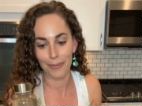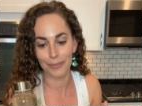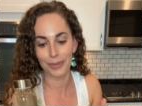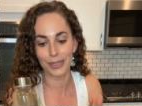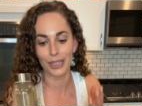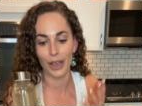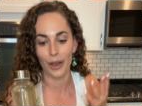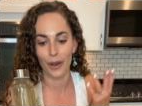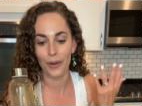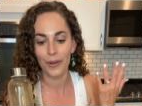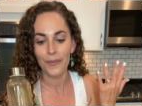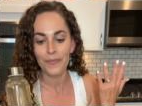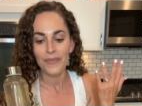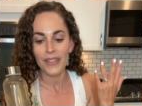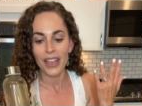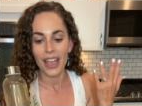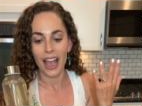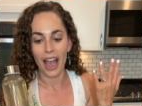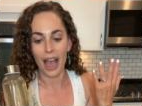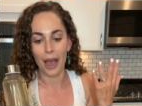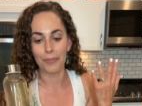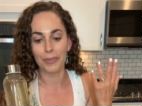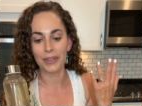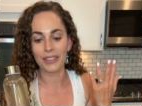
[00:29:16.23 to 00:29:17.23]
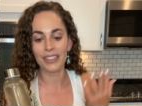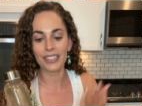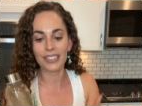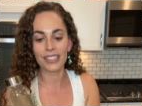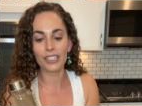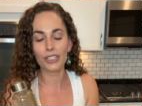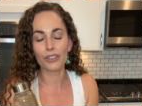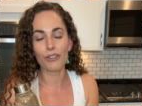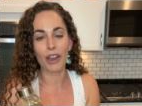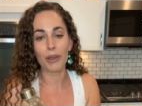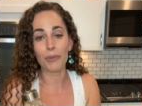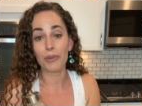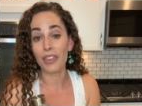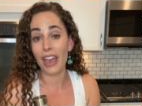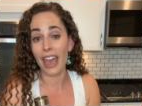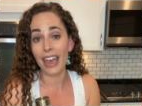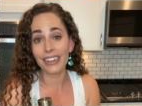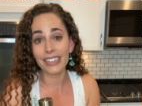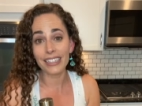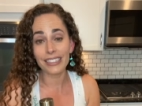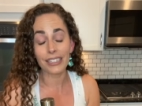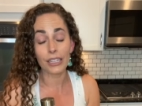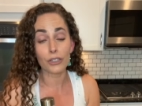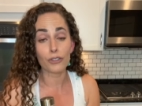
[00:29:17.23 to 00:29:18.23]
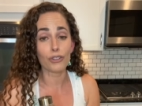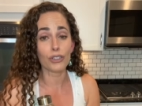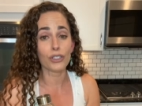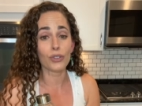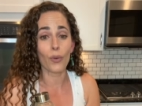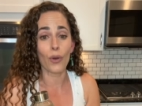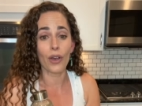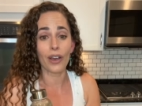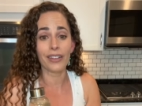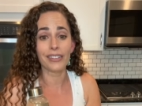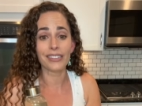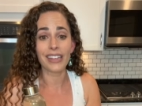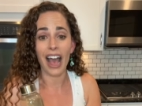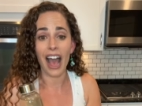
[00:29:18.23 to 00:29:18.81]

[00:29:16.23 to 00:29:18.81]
So, but this is great with any citrus oils.